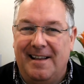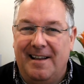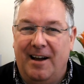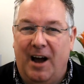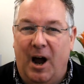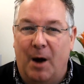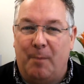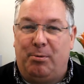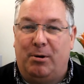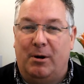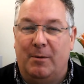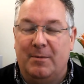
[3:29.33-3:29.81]

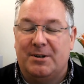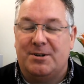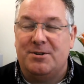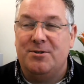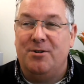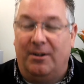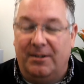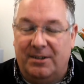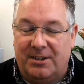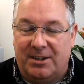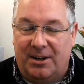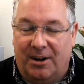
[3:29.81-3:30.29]
I promise
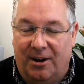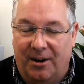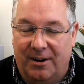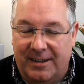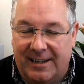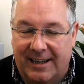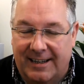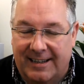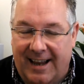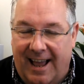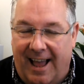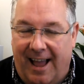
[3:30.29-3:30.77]
not to hunt
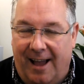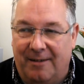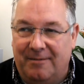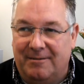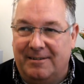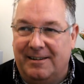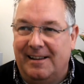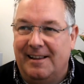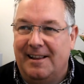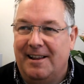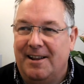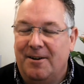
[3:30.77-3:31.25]
you down
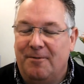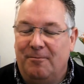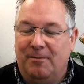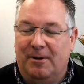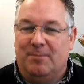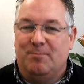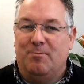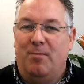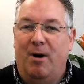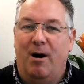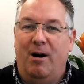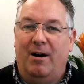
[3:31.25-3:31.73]

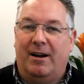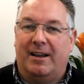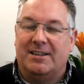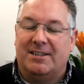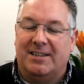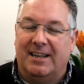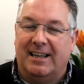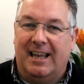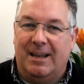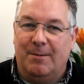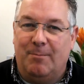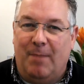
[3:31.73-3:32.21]
with
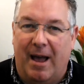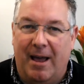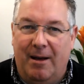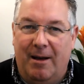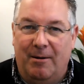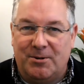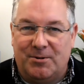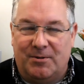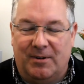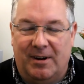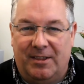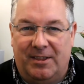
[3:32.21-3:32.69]
marketing
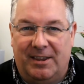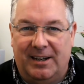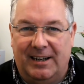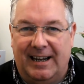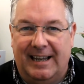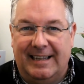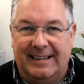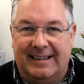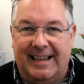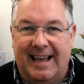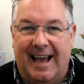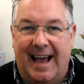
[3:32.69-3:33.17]
emails or anything
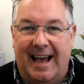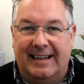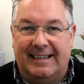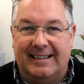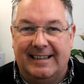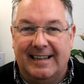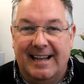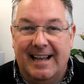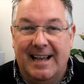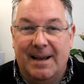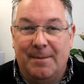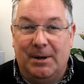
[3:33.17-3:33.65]
like that,
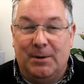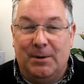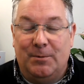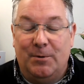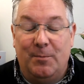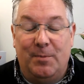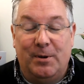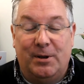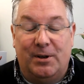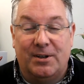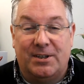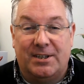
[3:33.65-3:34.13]
but it would
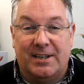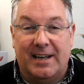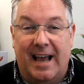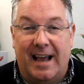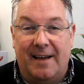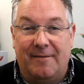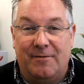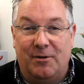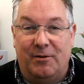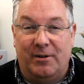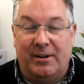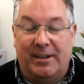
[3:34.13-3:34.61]
be good to
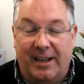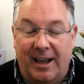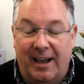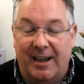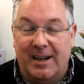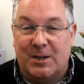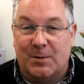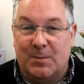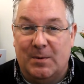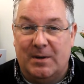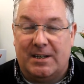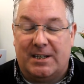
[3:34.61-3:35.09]
have your
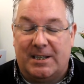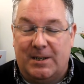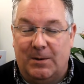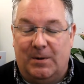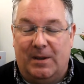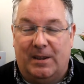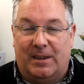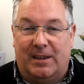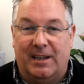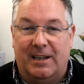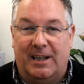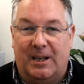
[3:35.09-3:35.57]
engagement, see what you
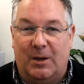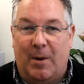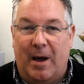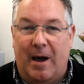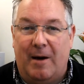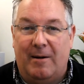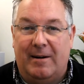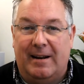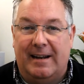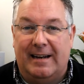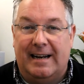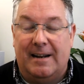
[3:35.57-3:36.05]
think
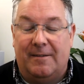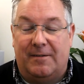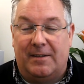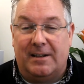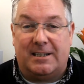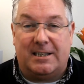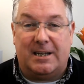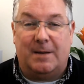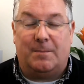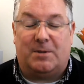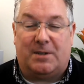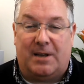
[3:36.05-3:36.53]
about it. And if the
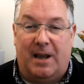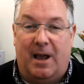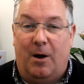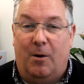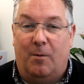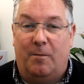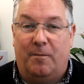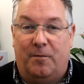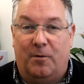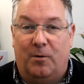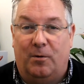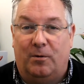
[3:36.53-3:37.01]
tips are
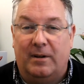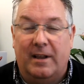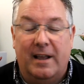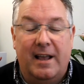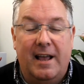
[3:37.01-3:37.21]
helpful,